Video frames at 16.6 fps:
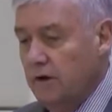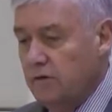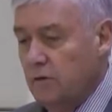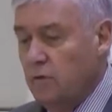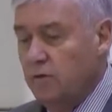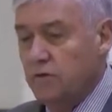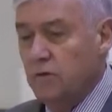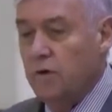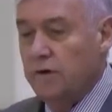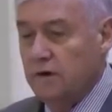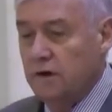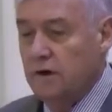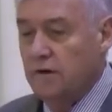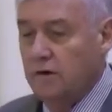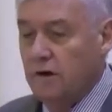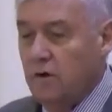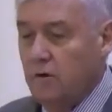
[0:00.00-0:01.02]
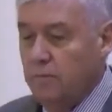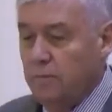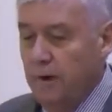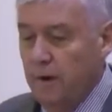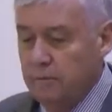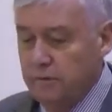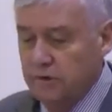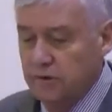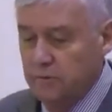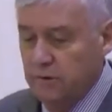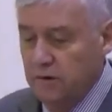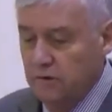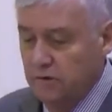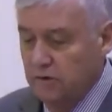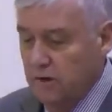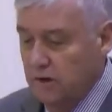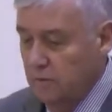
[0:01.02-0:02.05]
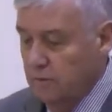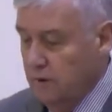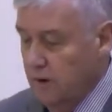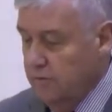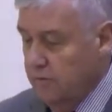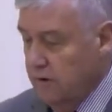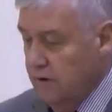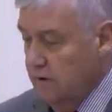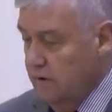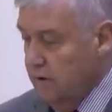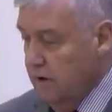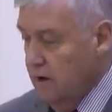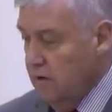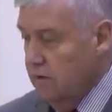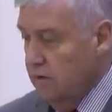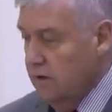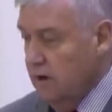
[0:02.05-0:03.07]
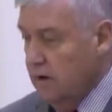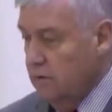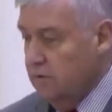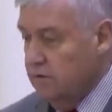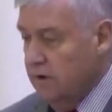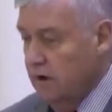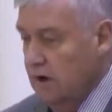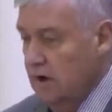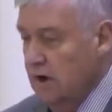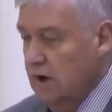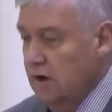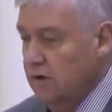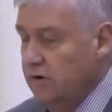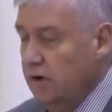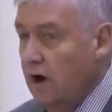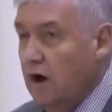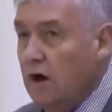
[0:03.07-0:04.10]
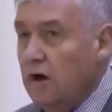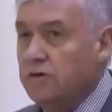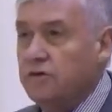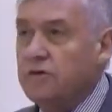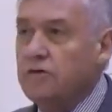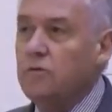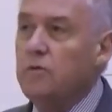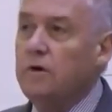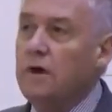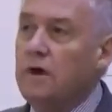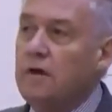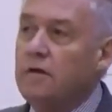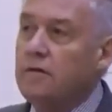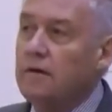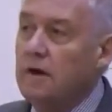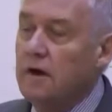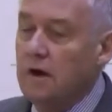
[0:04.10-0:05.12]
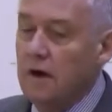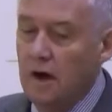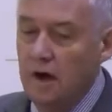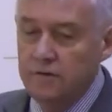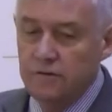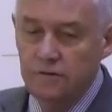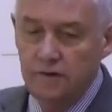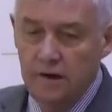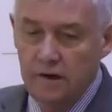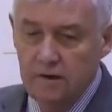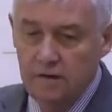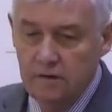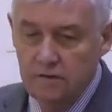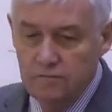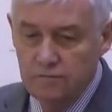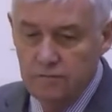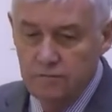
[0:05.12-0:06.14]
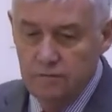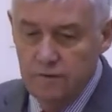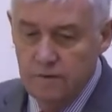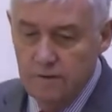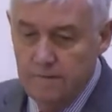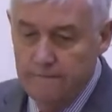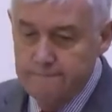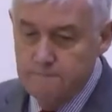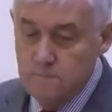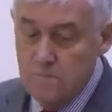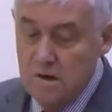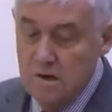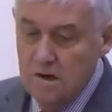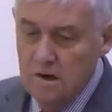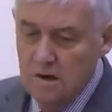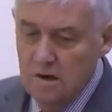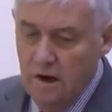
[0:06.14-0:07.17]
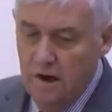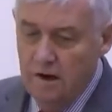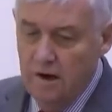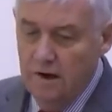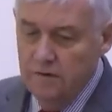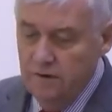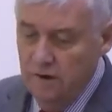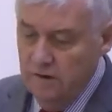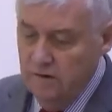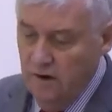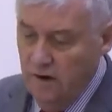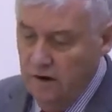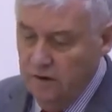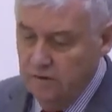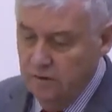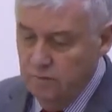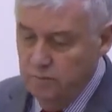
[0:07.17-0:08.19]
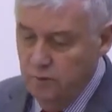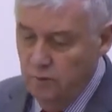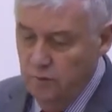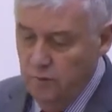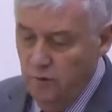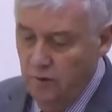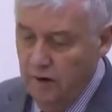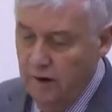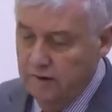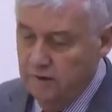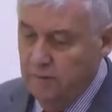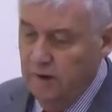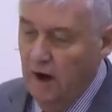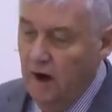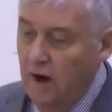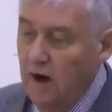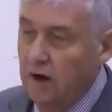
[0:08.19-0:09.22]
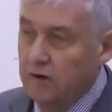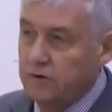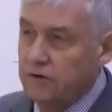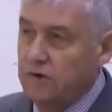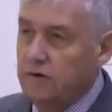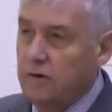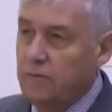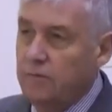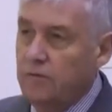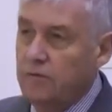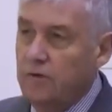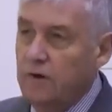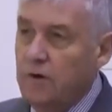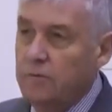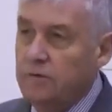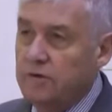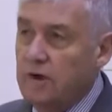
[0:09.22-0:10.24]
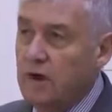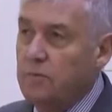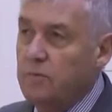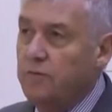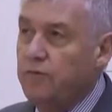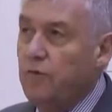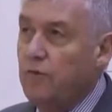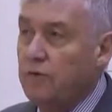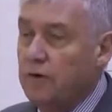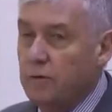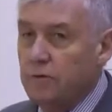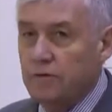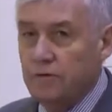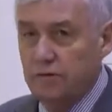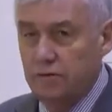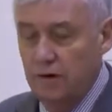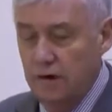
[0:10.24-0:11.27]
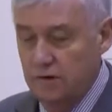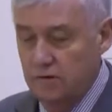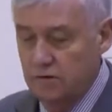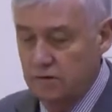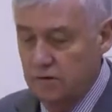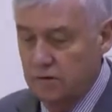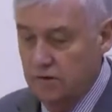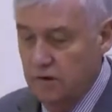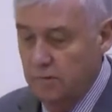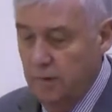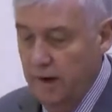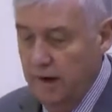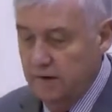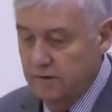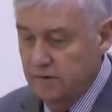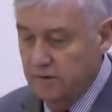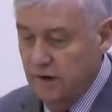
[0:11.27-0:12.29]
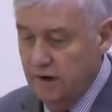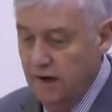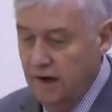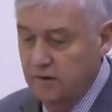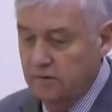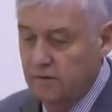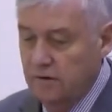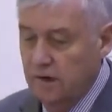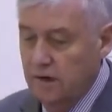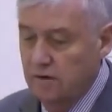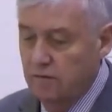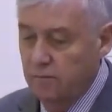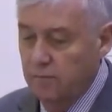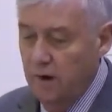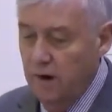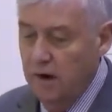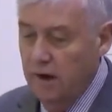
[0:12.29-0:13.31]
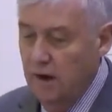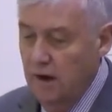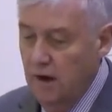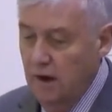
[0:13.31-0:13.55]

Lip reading: actually it wasn't quite a year ago published, but it certainly was over a year ago that I was tasked with undertaking this review. I say tasked, it was probably more like we asked. Some of you have heard me say before, it was a strange debate as I came to the end of my